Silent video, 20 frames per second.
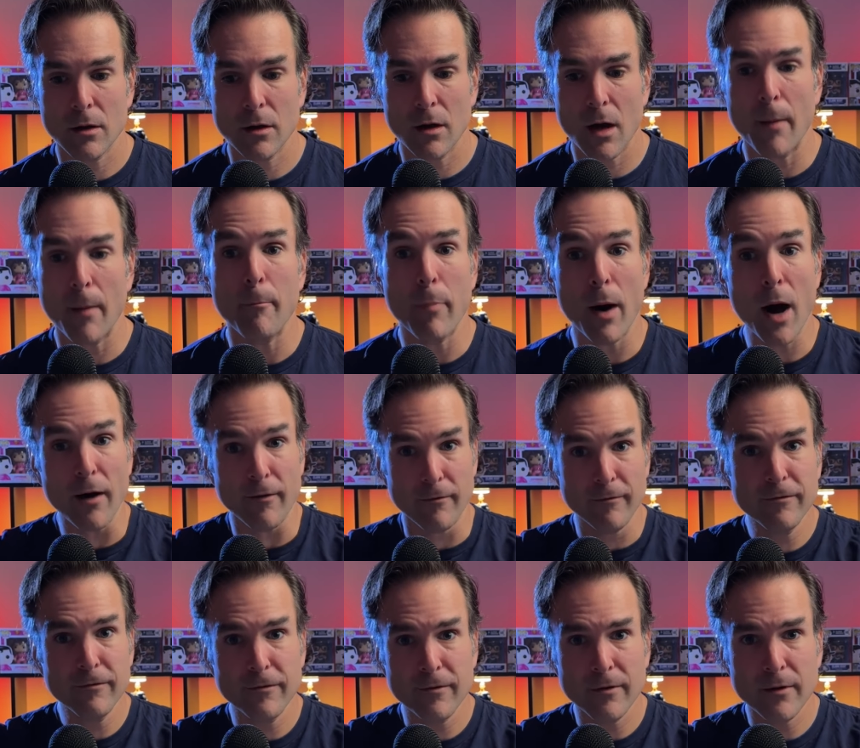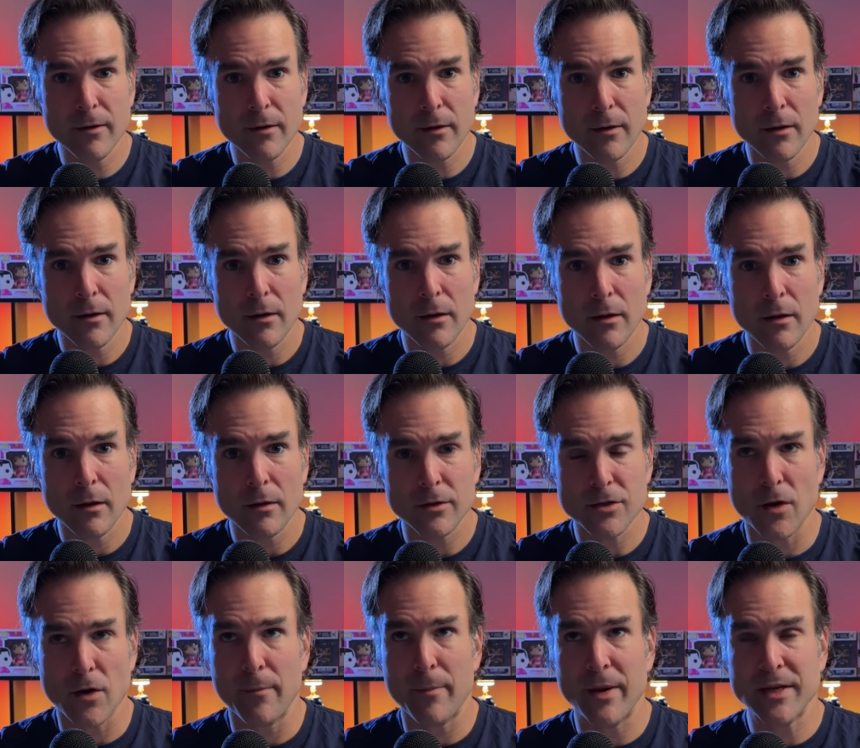above.
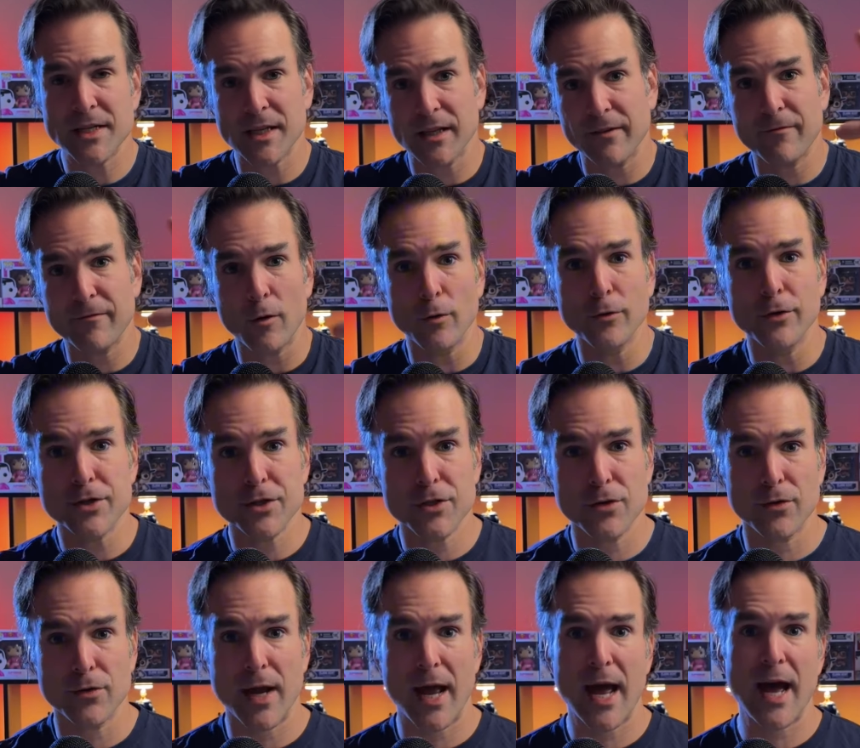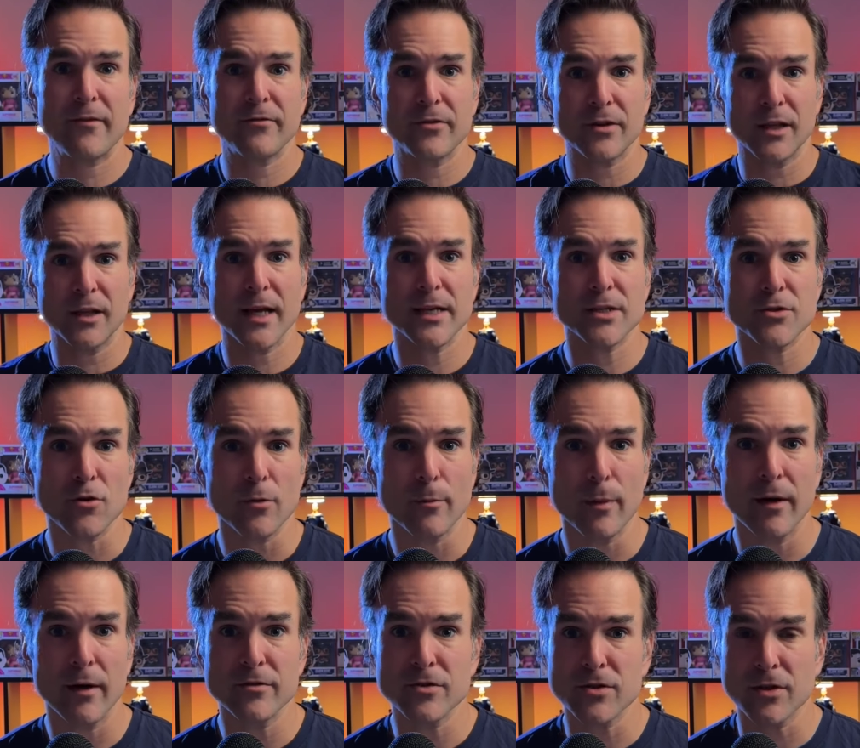So I basically fold the suit in half and the legs are
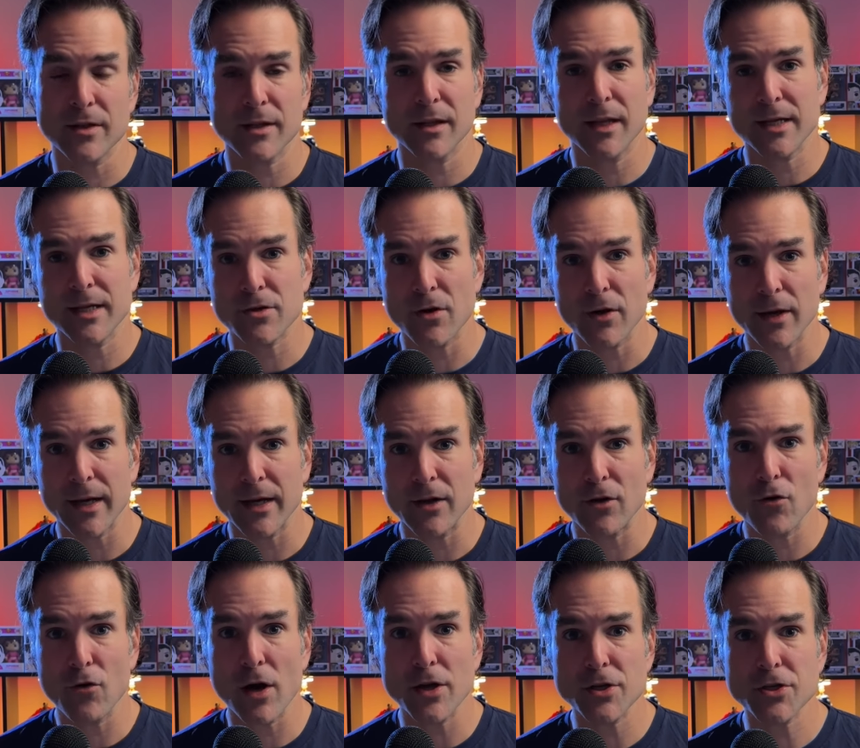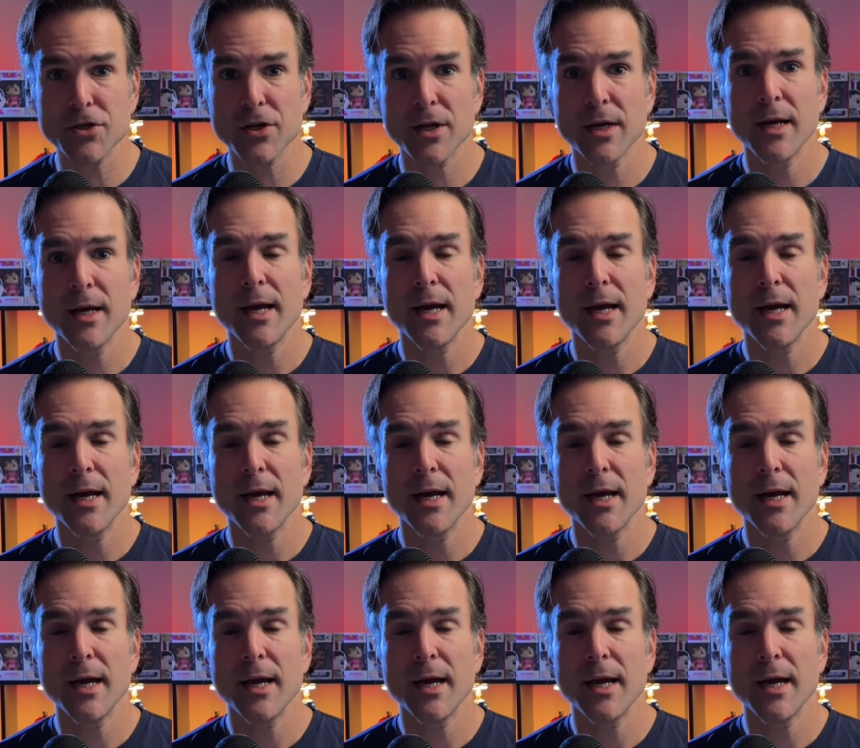above so that the legs aren't getting crushed.